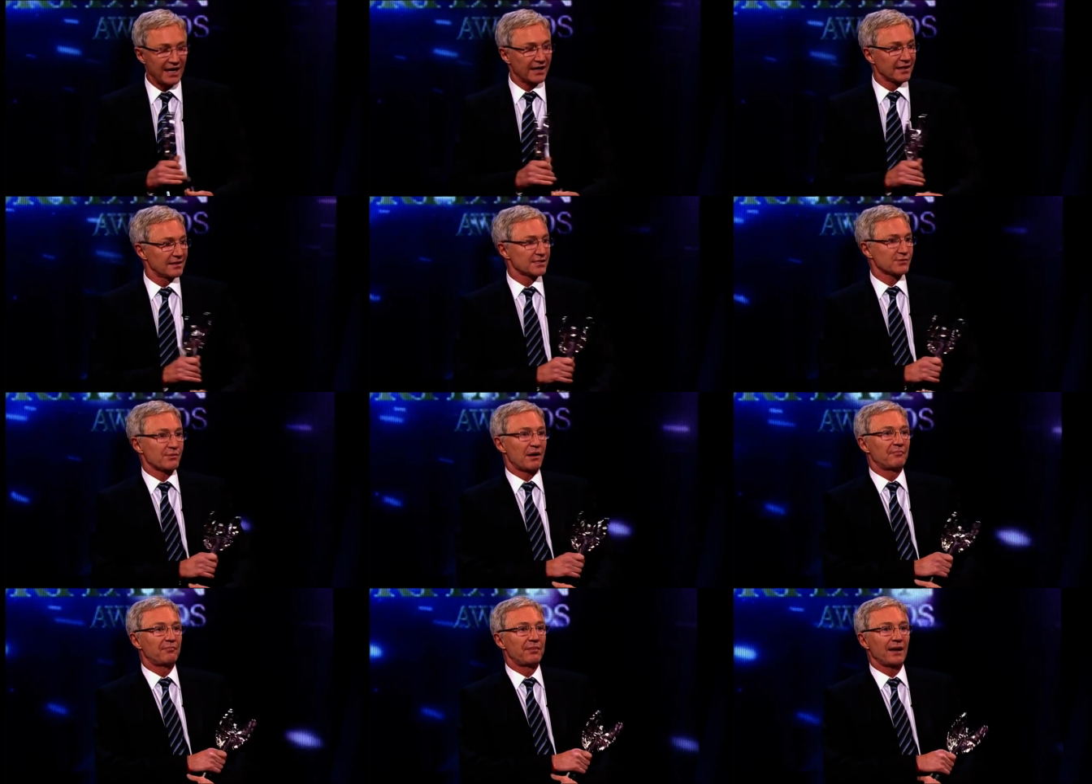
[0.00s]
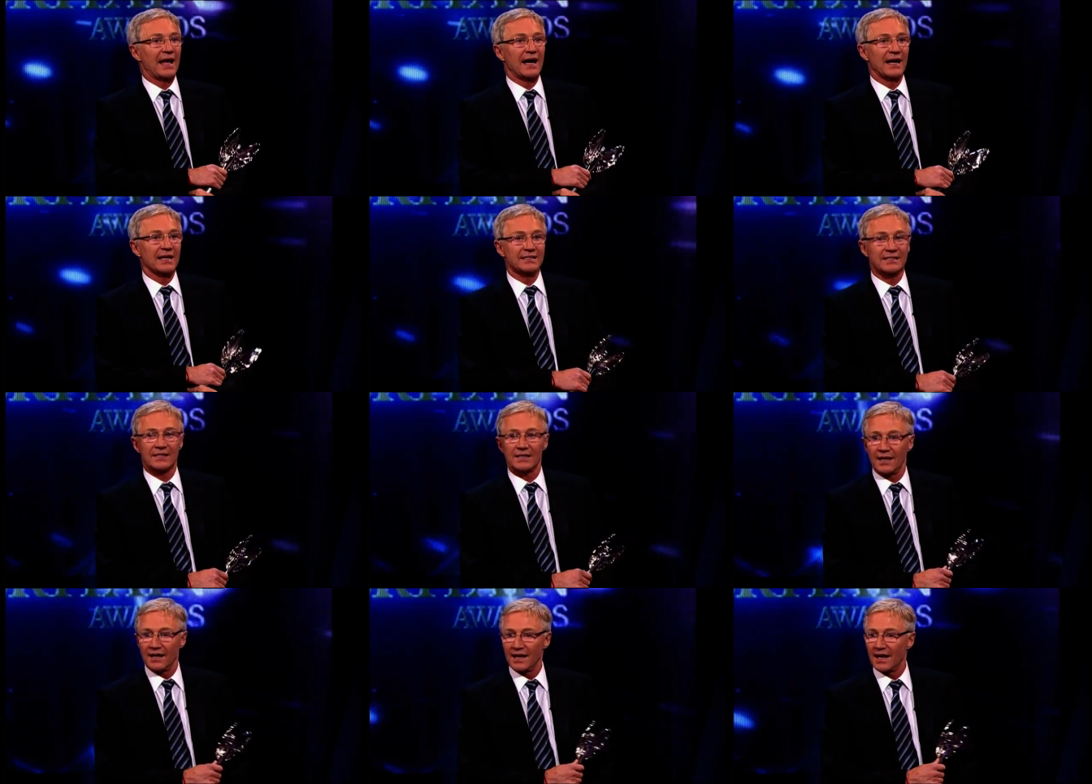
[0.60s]
Ingalls went
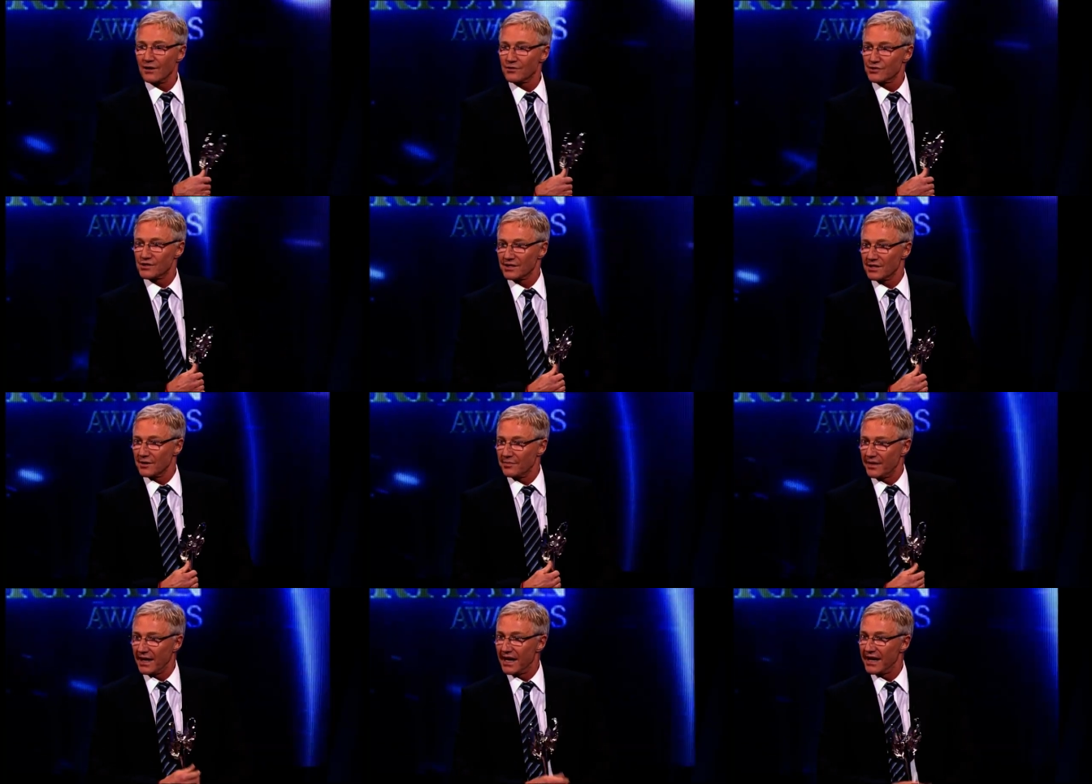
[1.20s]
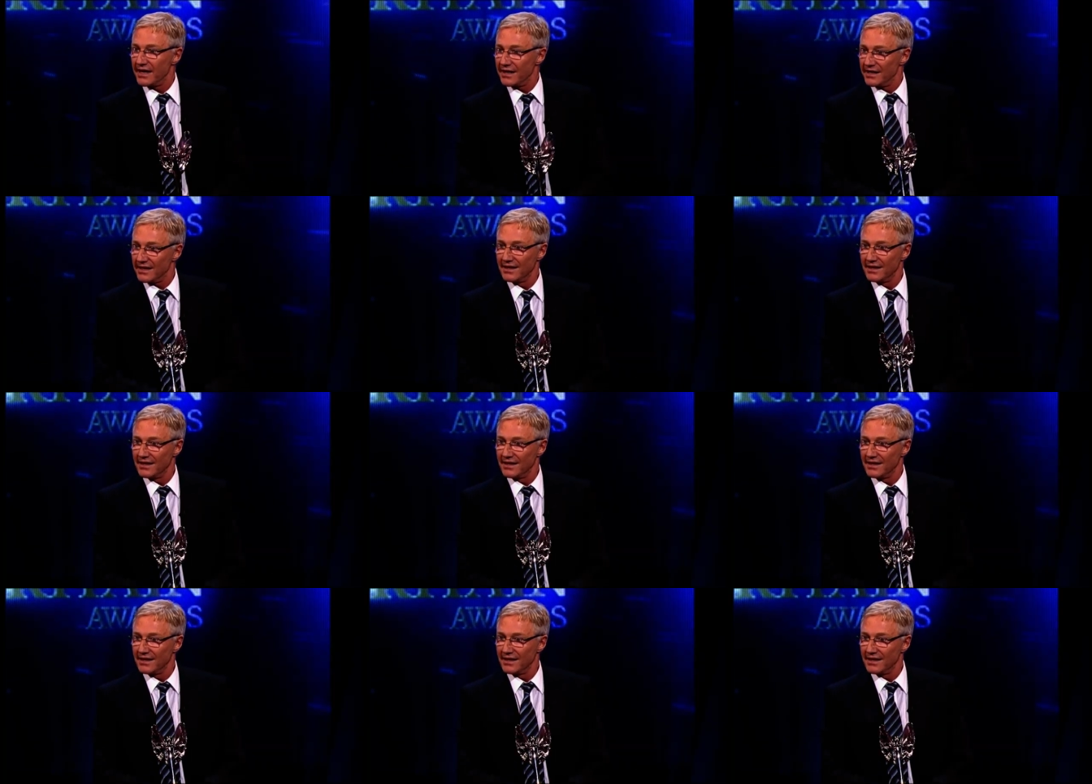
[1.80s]
blind in Little House of the Prairie.